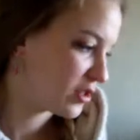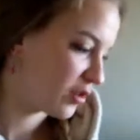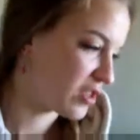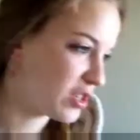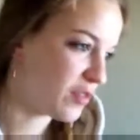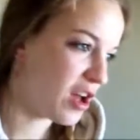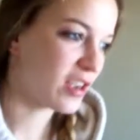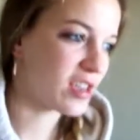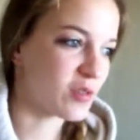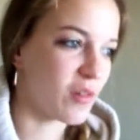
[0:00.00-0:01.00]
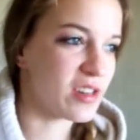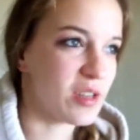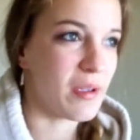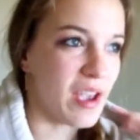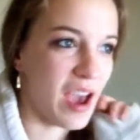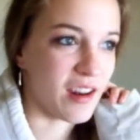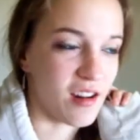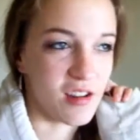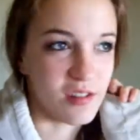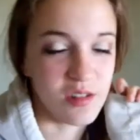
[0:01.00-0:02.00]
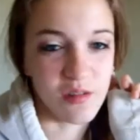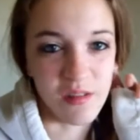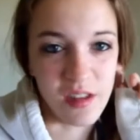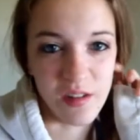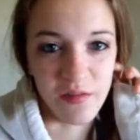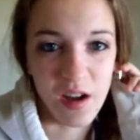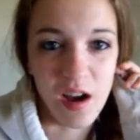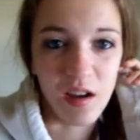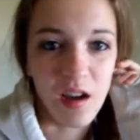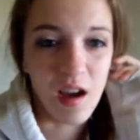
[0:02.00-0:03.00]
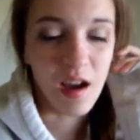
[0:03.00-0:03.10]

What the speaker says: So this vlog is going to be added on to the other vlog.